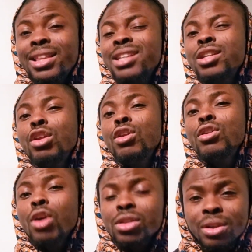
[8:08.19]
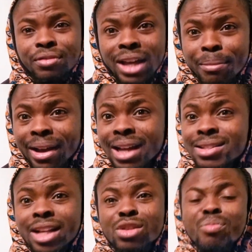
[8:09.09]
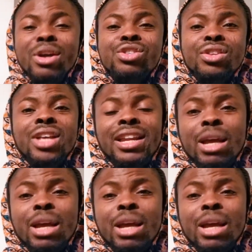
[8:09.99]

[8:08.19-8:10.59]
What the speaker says: There's a lot of them. I can start to mention their